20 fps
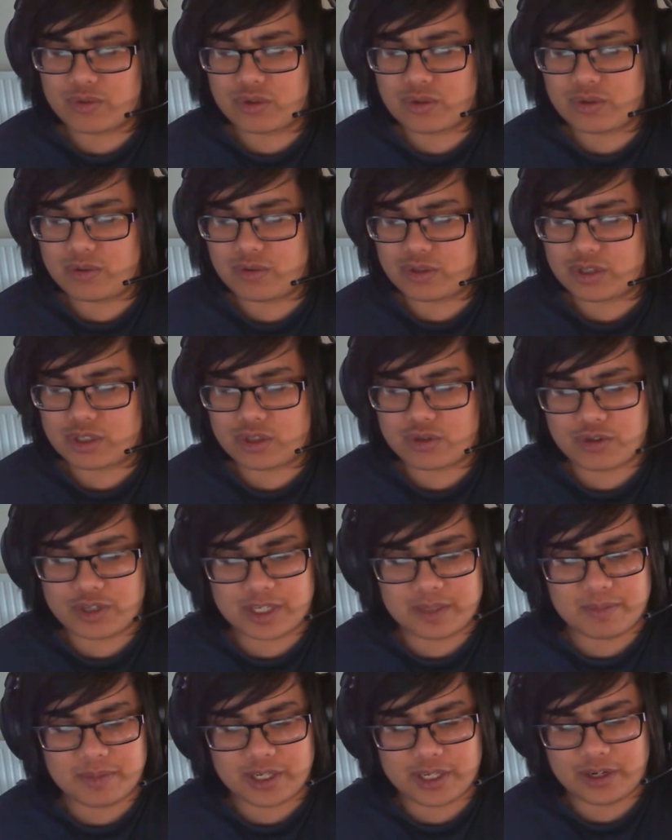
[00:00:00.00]

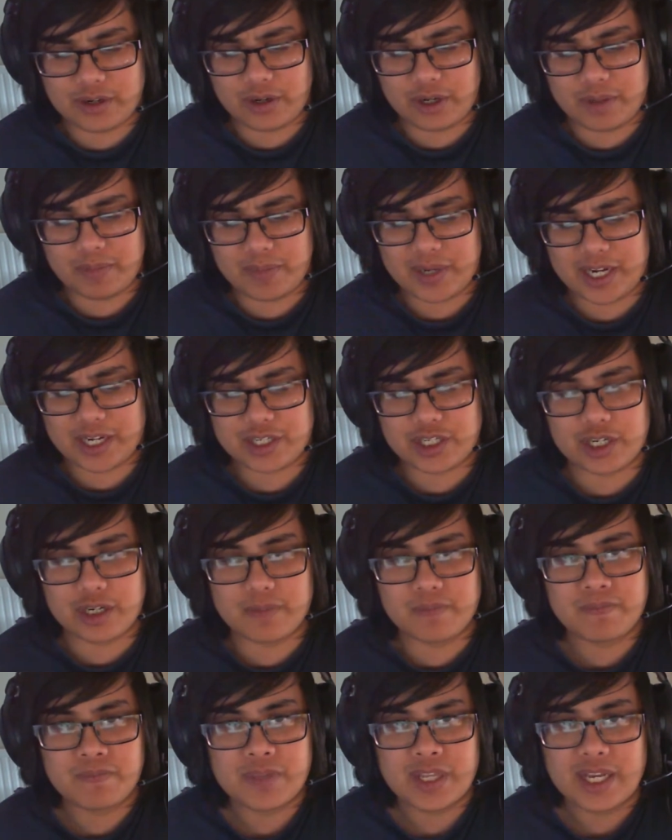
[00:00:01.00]
extremely annoying matchup.
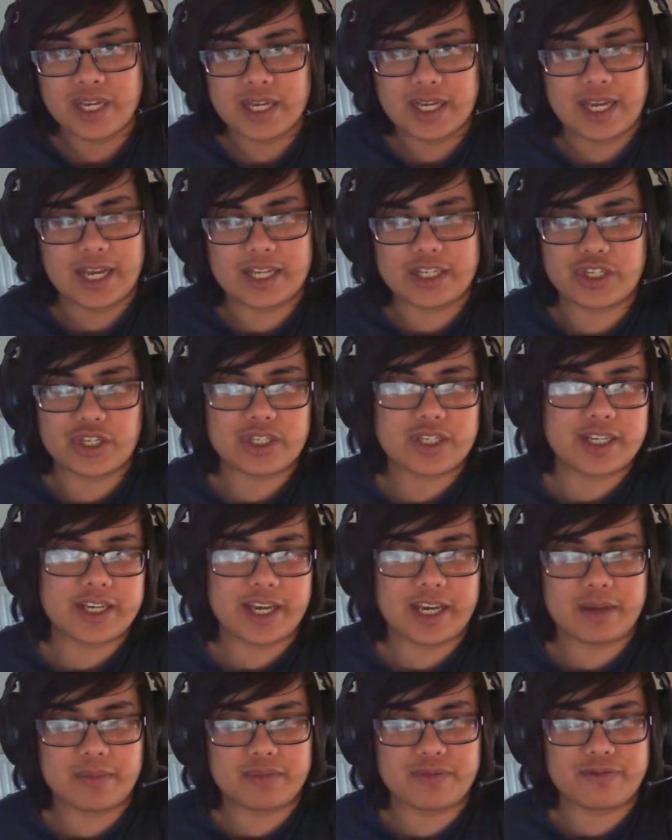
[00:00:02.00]
It just
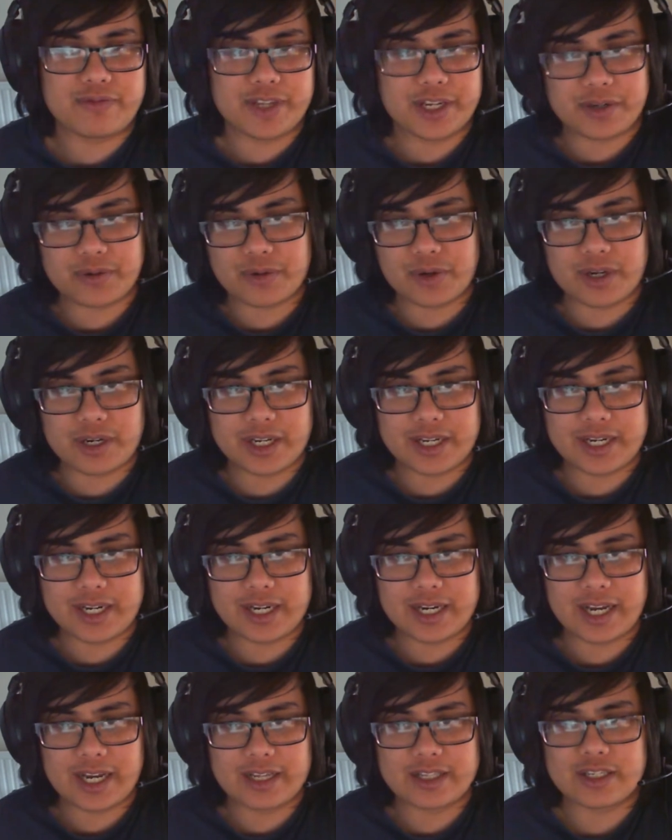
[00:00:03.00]
kept Flare Grunting,
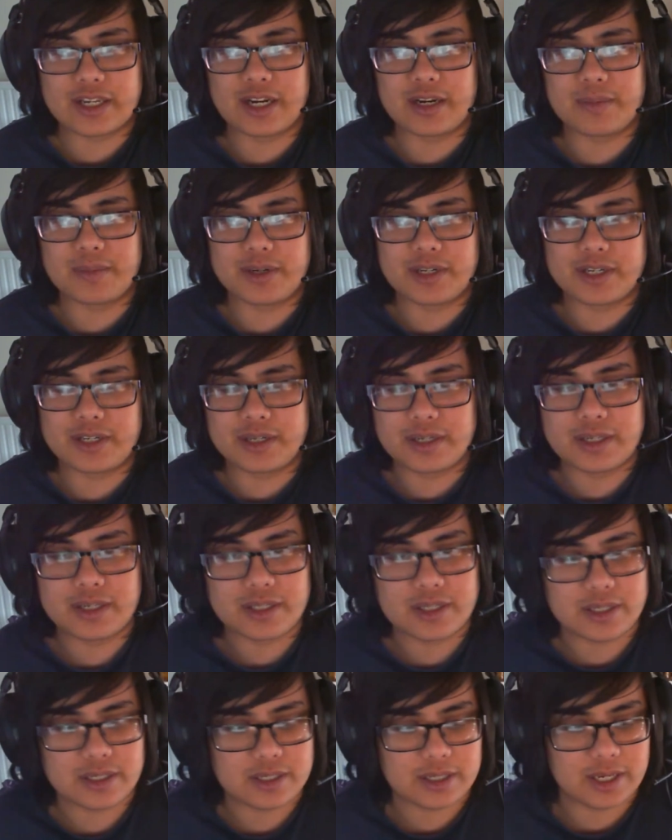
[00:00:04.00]
Enhance Hammering,
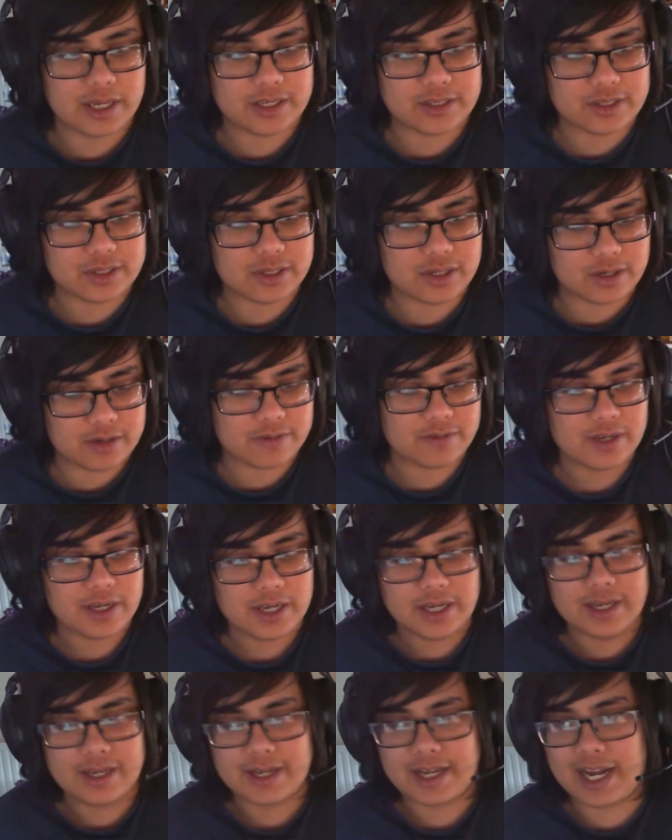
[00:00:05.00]
and stuff.
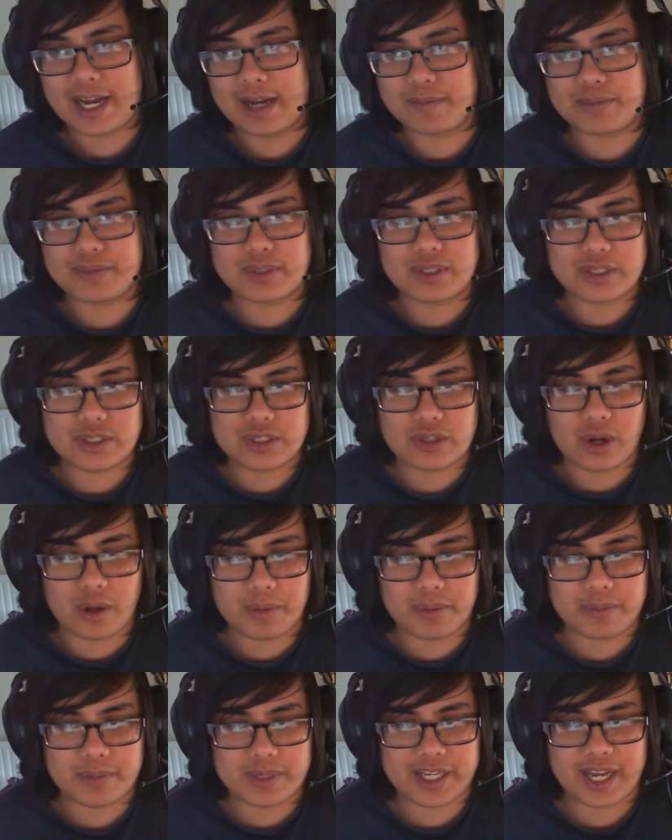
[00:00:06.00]
Kept
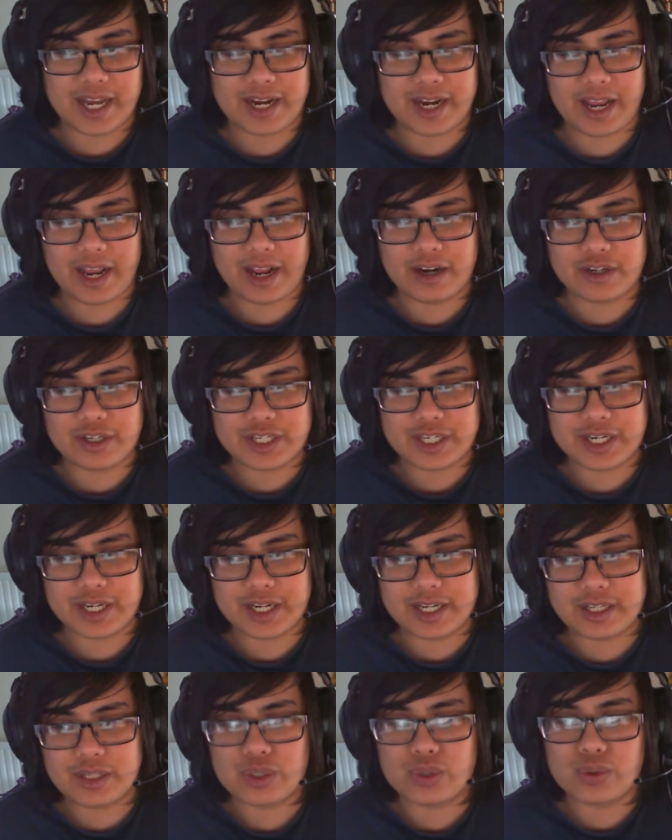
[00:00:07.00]
stopping me getting energy
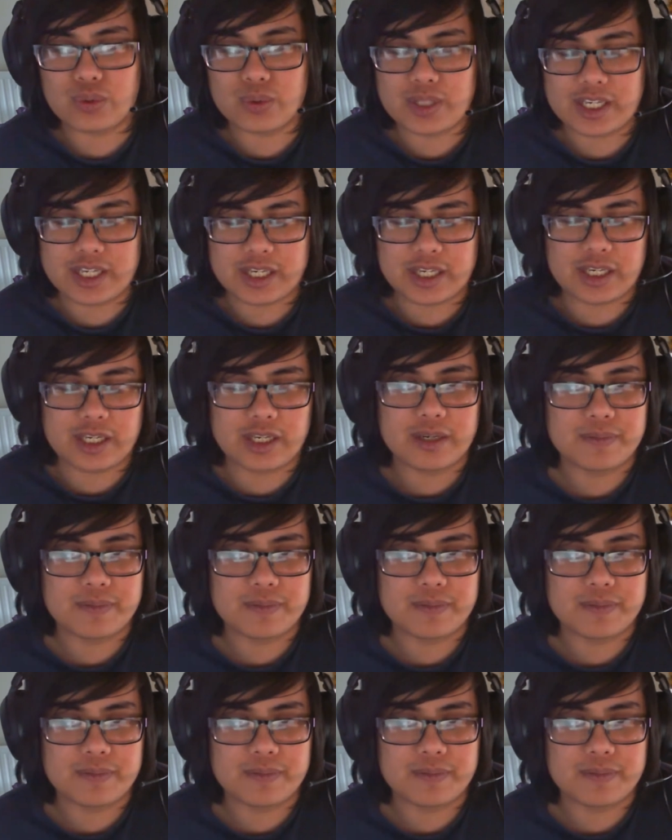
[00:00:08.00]
into the